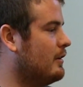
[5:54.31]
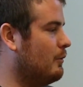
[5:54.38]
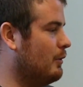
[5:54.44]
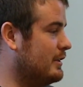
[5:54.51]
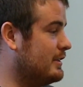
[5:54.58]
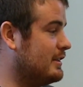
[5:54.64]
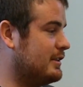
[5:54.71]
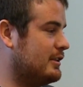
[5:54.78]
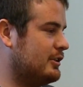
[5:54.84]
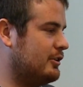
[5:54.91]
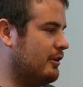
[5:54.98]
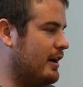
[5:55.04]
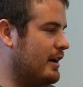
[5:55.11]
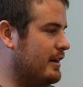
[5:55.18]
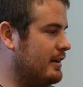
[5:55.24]
Once this is
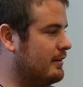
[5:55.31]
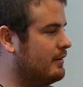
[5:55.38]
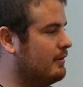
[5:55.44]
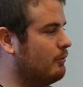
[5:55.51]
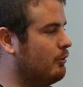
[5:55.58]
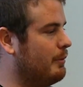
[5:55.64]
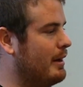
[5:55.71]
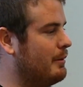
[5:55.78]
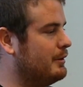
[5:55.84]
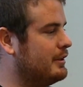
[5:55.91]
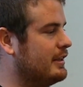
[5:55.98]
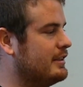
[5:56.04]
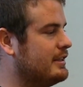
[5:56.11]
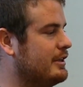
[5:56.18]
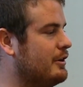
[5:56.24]
created, we'll be able to
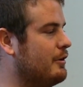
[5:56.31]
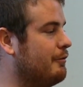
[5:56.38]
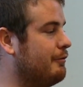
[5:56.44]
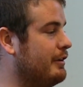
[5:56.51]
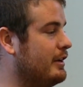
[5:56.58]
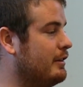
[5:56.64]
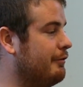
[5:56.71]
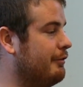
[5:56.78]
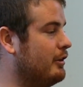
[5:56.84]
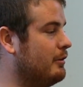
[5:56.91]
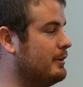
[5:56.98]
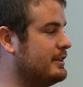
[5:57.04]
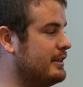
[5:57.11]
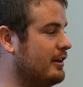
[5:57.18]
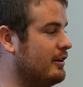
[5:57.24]
continue to feed the
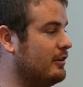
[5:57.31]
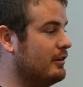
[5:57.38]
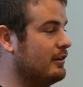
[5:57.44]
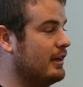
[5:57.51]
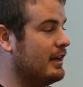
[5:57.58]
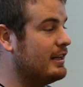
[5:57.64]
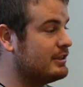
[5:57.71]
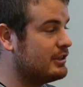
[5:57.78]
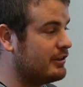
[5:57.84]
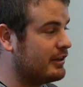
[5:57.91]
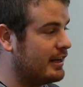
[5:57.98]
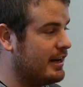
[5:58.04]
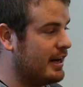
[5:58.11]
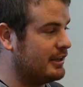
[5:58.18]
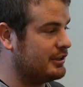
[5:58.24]
filament material into the
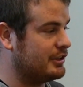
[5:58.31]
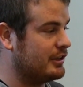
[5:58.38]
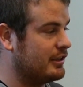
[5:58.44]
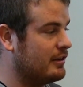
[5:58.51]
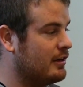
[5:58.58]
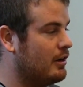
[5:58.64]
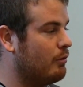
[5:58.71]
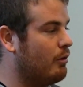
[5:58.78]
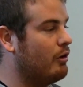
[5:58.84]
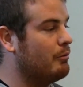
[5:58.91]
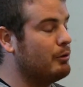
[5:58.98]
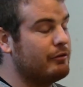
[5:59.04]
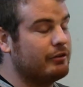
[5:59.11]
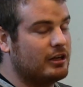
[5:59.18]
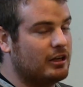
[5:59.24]
connection while we
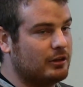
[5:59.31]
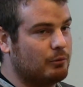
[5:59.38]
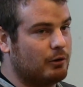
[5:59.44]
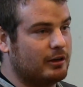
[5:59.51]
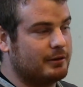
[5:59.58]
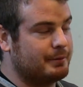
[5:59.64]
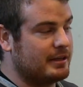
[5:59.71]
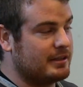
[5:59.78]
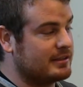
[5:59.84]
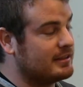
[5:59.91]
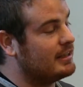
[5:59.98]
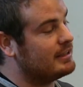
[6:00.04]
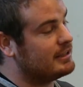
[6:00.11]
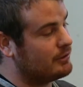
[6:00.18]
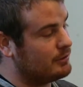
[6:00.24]
move along the workpiece
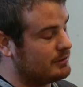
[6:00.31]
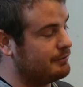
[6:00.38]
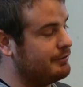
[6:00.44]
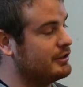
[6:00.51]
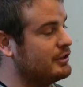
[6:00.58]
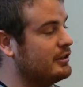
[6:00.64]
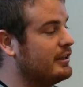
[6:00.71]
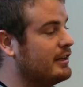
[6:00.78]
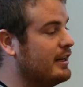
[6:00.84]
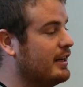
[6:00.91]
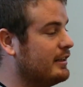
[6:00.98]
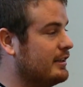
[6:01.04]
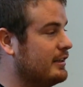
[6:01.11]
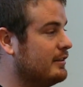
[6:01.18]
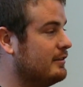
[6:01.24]
until it is officially
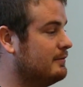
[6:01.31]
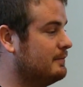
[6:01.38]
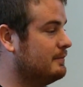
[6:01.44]
connected.